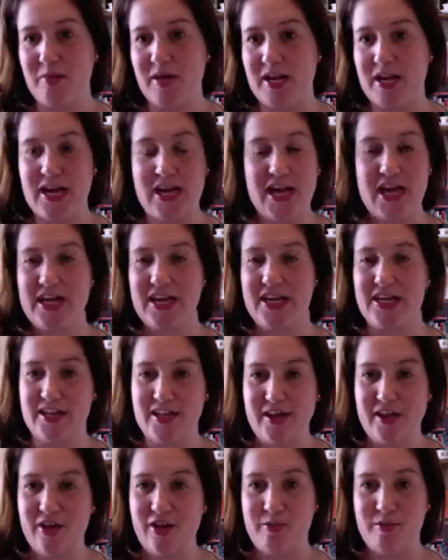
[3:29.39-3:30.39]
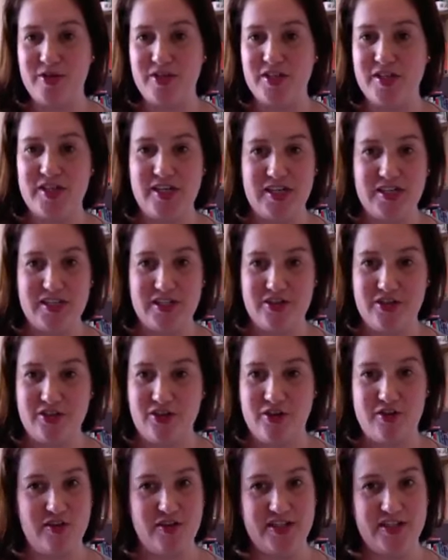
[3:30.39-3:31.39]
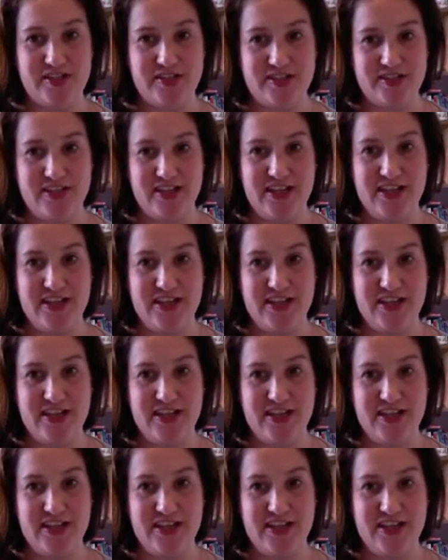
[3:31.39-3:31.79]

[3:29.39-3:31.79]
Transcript: And I had the opportunity to do honours,